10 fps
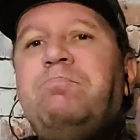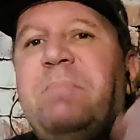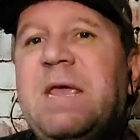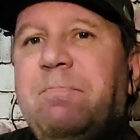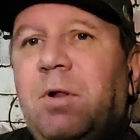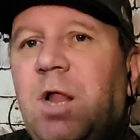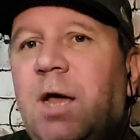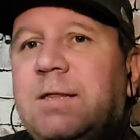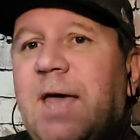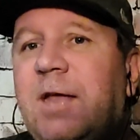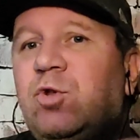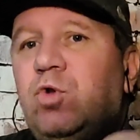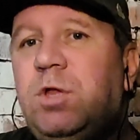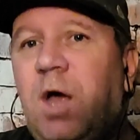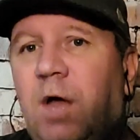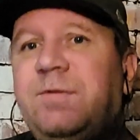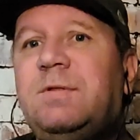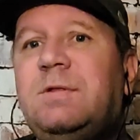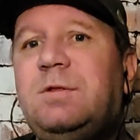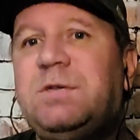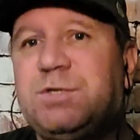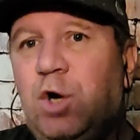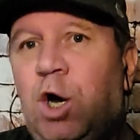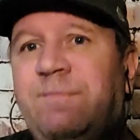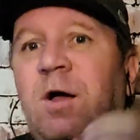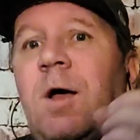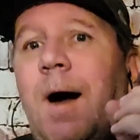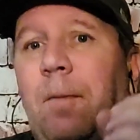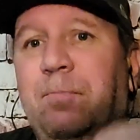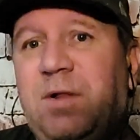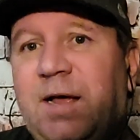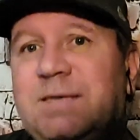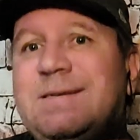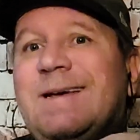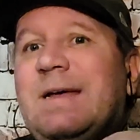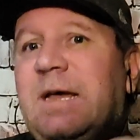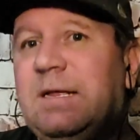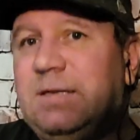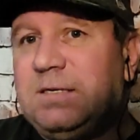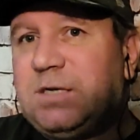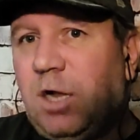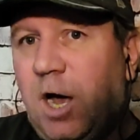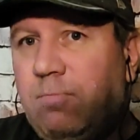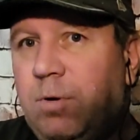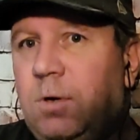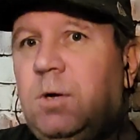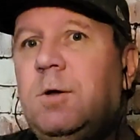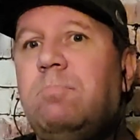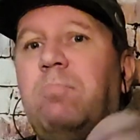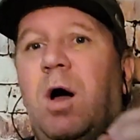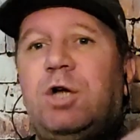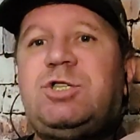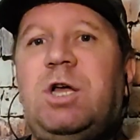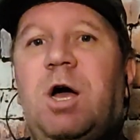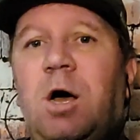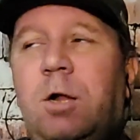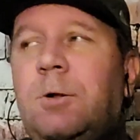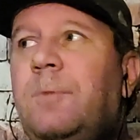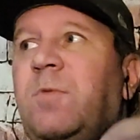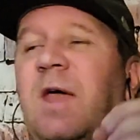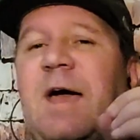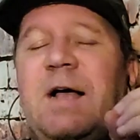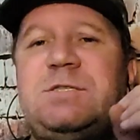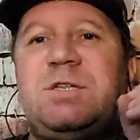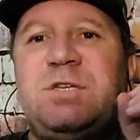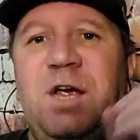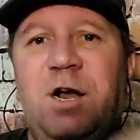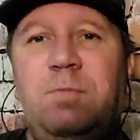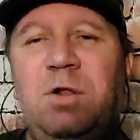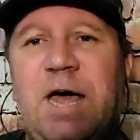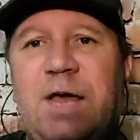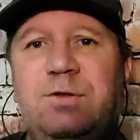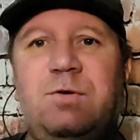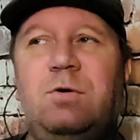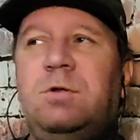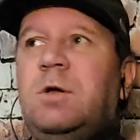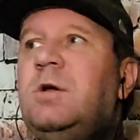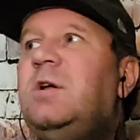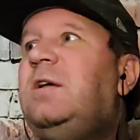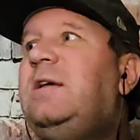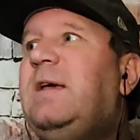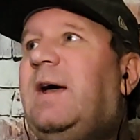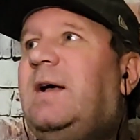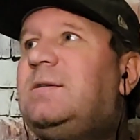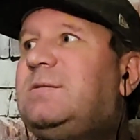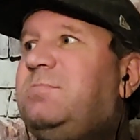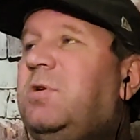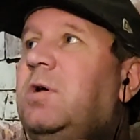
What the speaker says: People like that do not deserve a place in this club. Martial has a terrible attitude. He has,